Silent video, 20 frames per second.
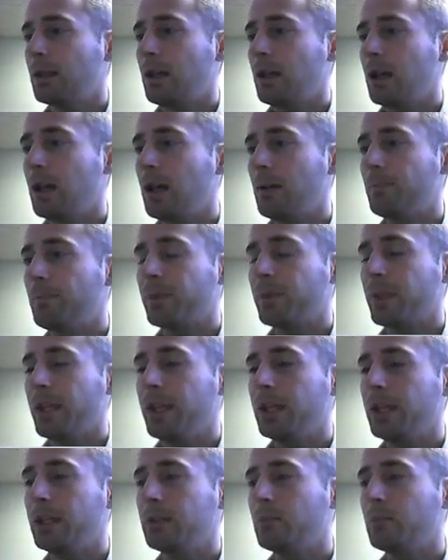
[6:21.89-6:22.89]

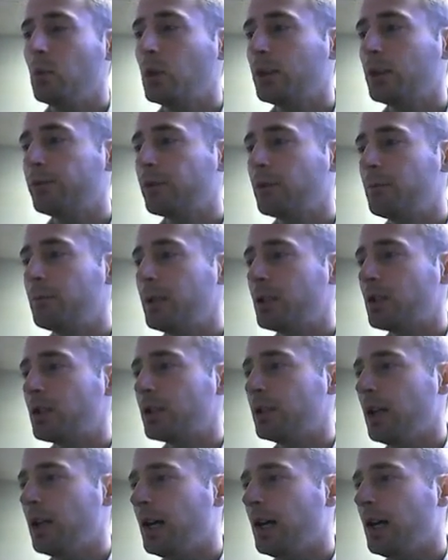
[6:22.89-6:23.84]
And more information